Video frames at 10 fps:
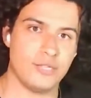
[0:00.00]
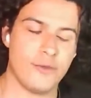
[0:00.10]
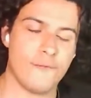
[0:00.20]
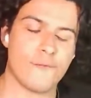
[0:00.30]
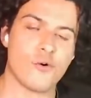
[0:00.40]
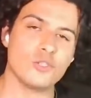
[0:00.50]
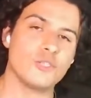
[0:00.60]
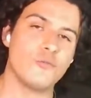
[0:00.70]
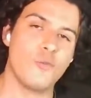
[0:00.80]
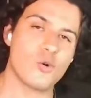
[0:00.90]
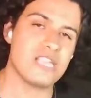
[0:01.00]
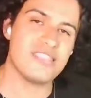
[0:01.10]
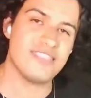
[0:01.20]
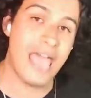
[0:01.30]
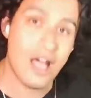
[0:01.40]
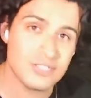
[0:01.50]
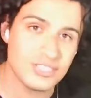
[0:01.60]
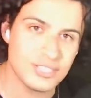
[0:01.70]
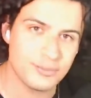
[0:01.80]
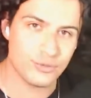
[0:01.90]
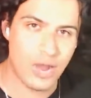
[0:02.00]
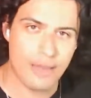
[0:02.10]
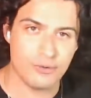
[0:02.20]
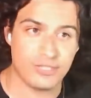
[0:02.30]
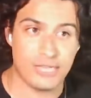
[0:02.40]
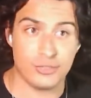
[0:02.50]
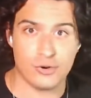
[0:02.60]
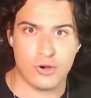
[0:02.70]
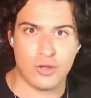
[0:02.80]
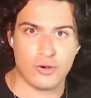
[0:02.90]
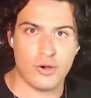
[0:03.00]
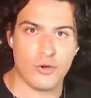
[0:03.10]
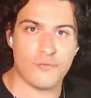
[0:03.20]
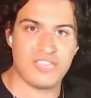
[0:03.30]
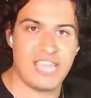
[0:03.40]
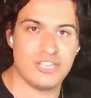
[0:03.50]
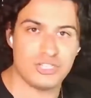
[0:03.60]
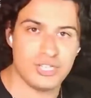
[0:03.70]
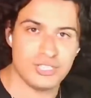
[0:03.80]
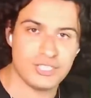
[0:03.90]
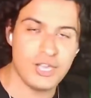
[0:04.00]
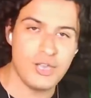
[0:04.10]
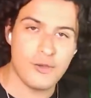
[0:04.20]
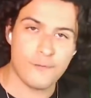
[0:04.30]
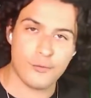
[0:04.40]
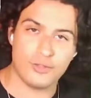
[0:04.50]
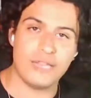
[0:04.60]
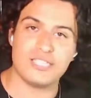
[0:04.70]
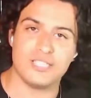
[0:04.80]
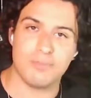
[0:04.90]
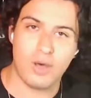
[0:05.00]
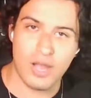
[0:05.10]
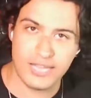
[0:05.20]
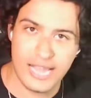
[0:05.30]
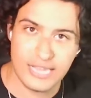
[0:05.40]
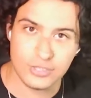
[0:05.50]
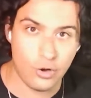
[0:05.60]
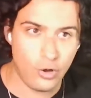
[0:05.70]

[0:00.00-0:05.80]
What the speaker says: to the first 40,000 subscribers that turn on our notifications for the Laced Up podcast.